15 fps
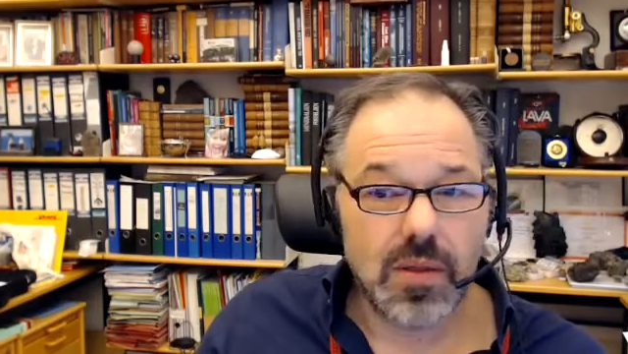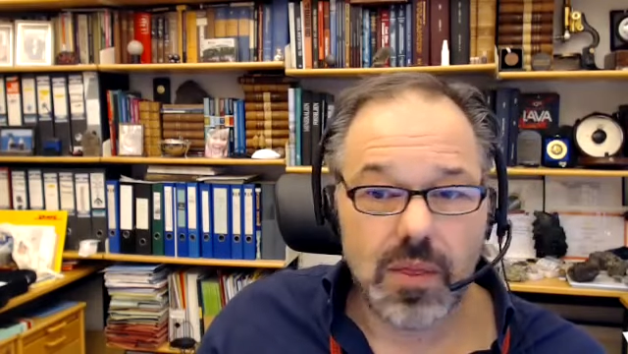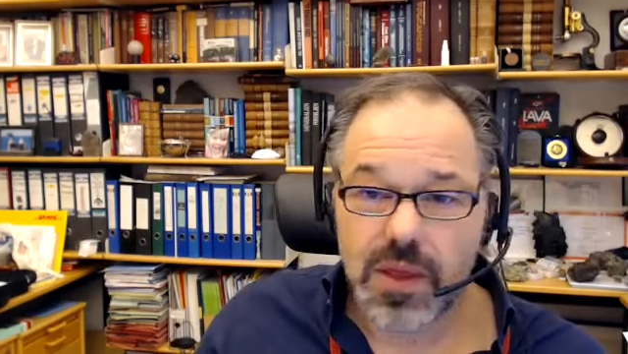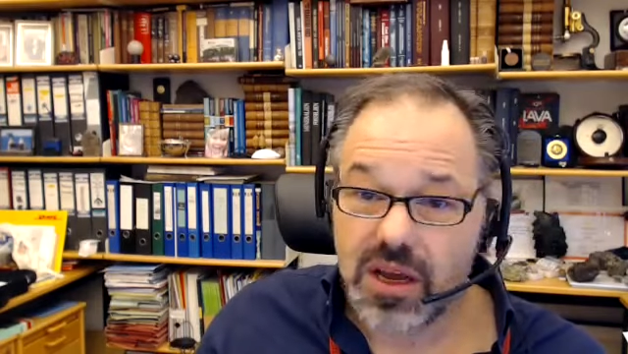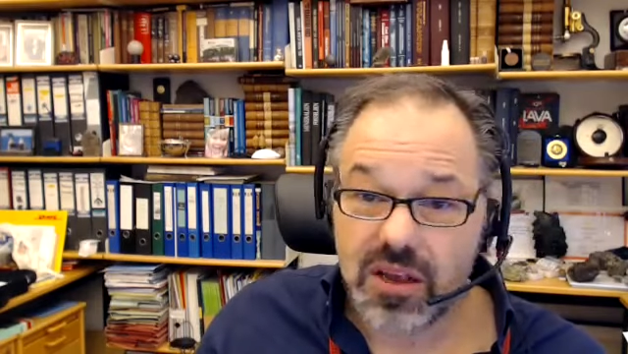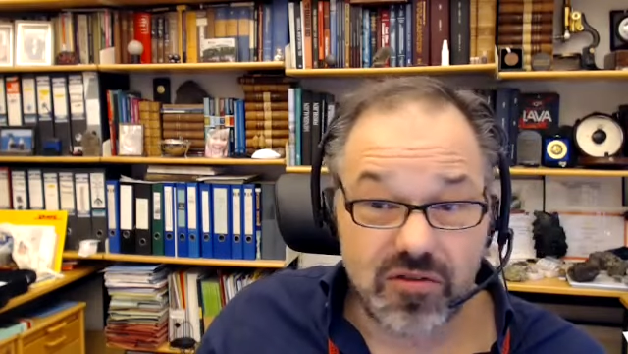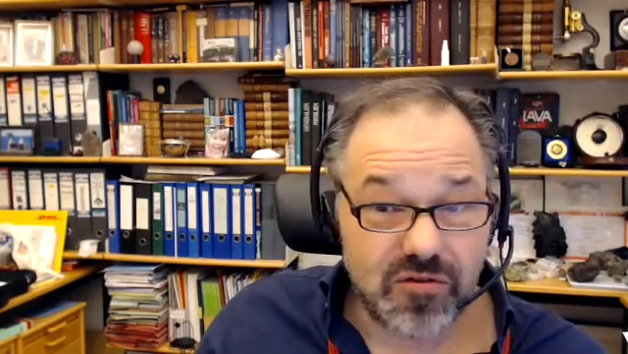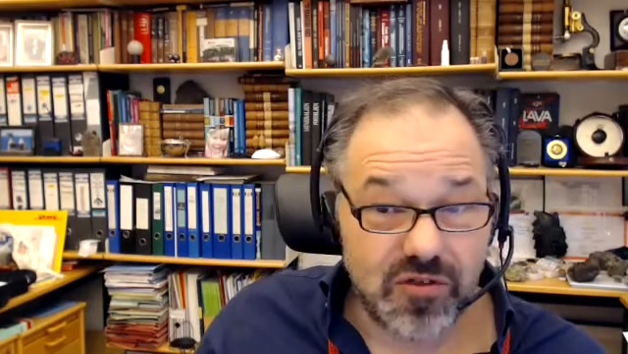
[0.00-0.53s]

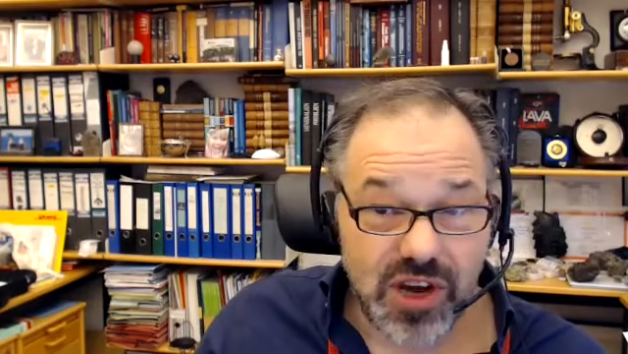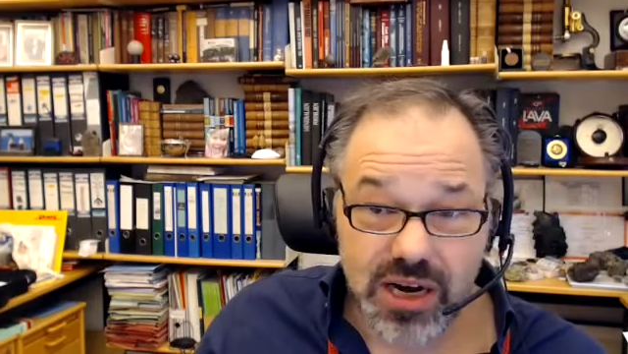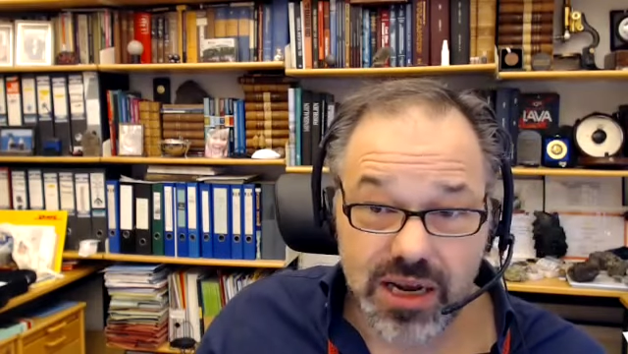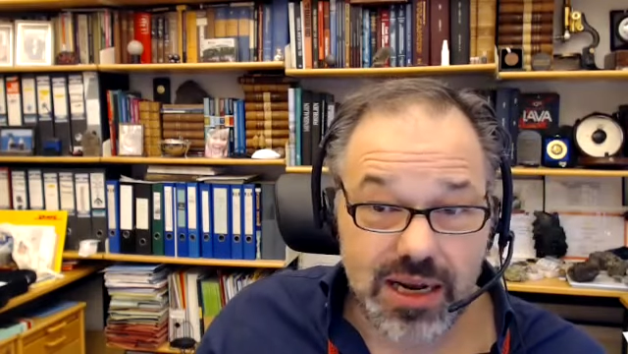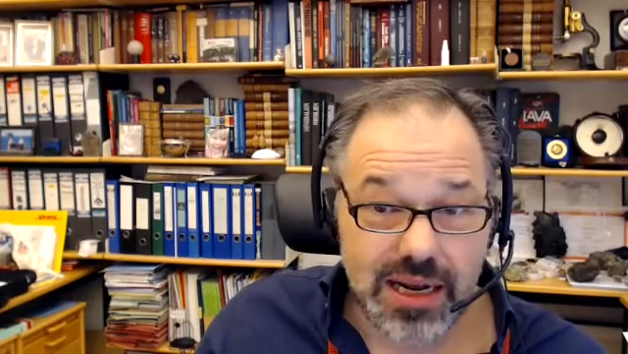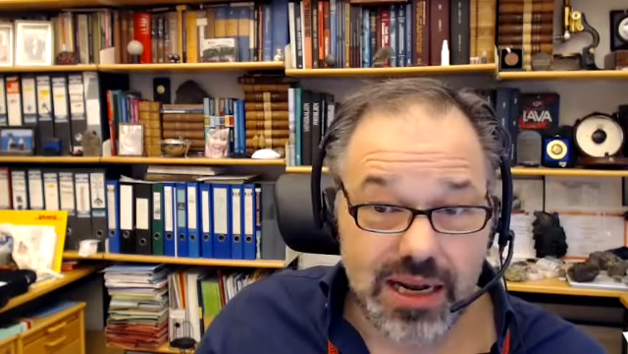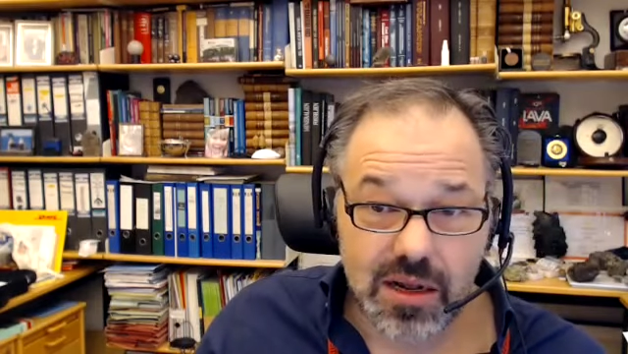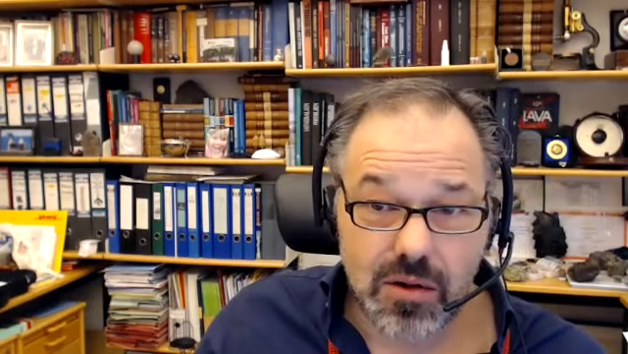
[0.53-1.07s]
there's very
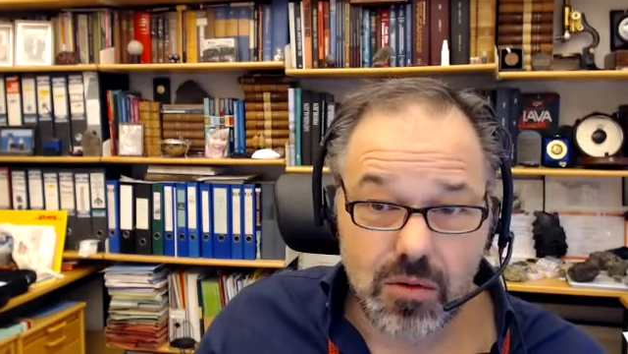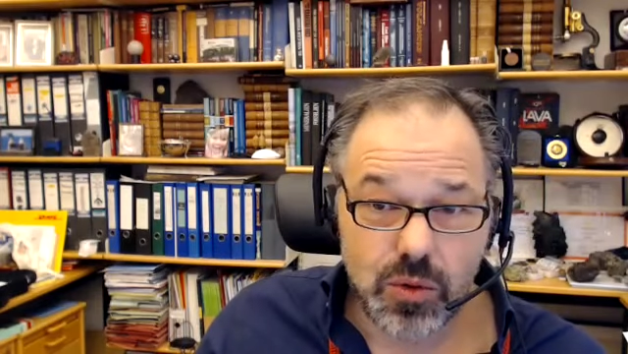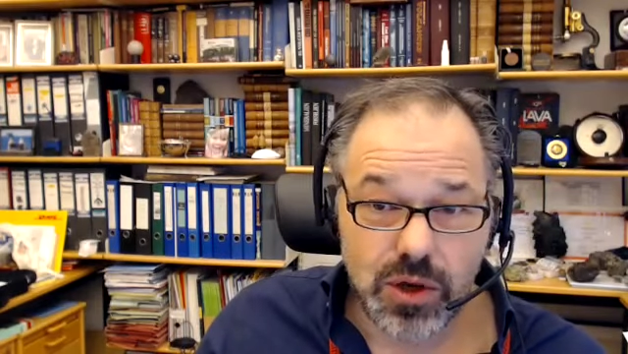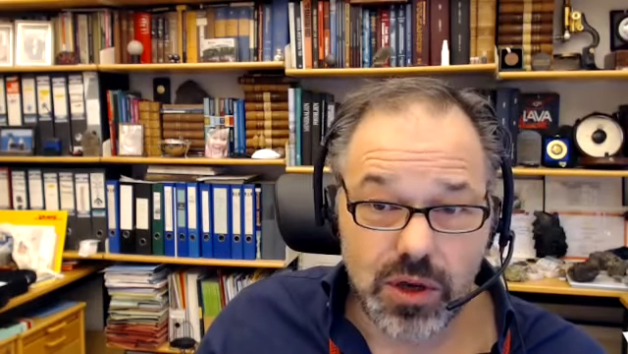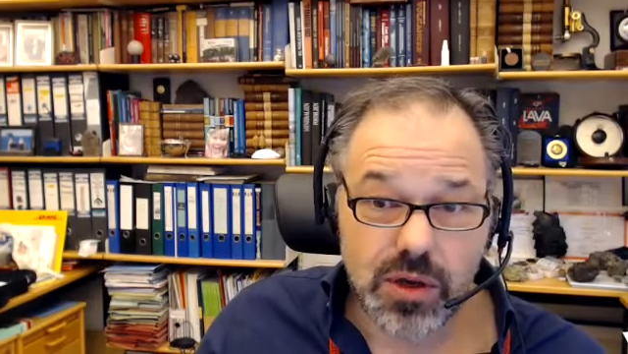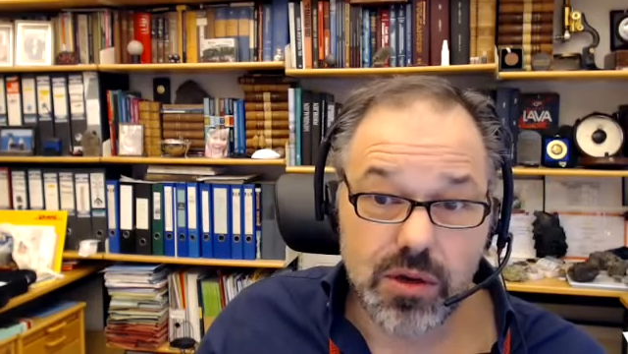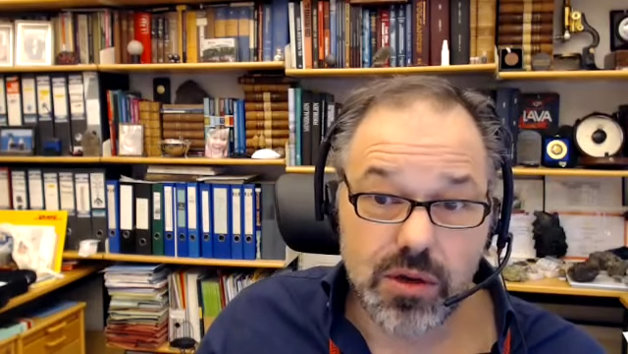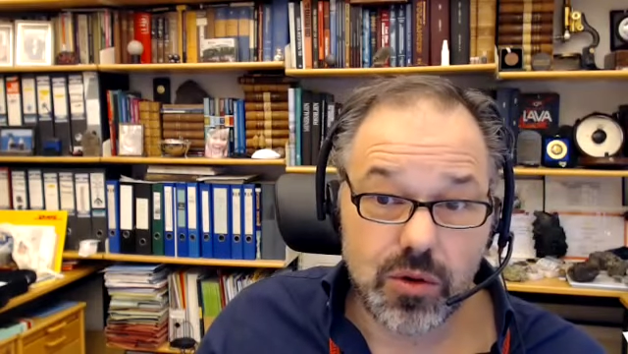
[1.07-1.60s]
little we
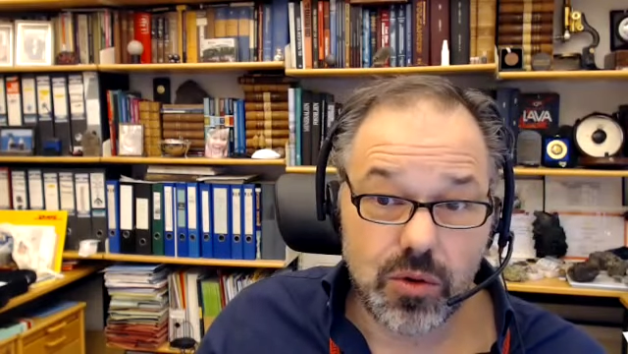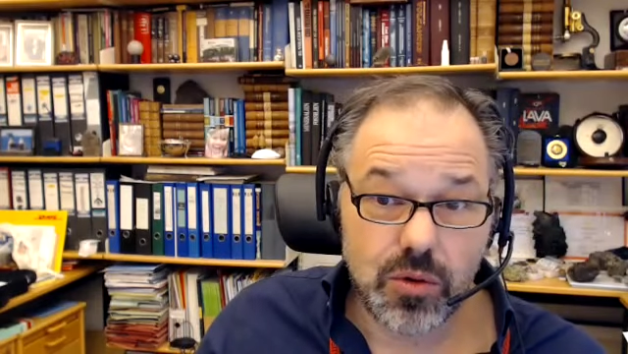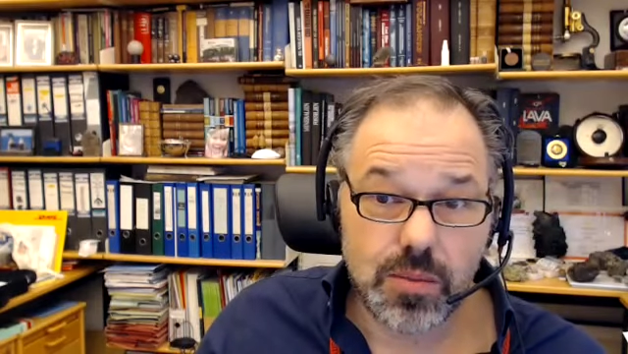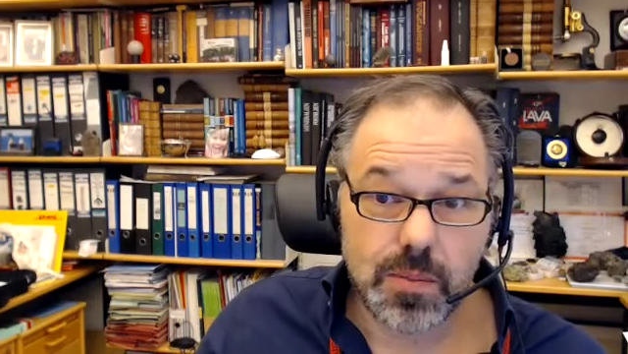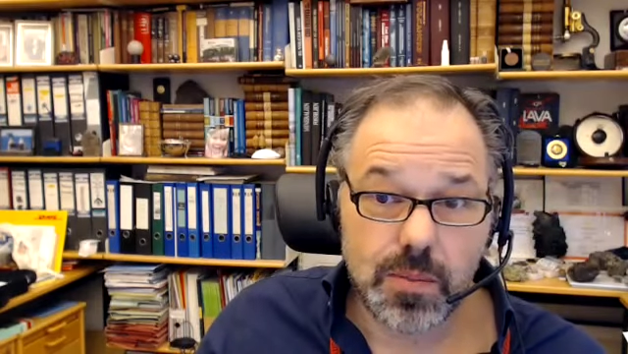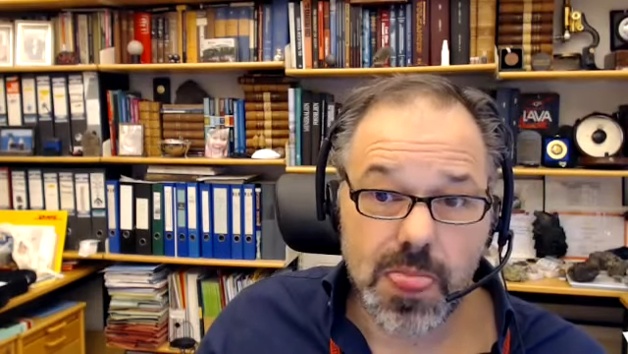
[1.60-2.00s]
can do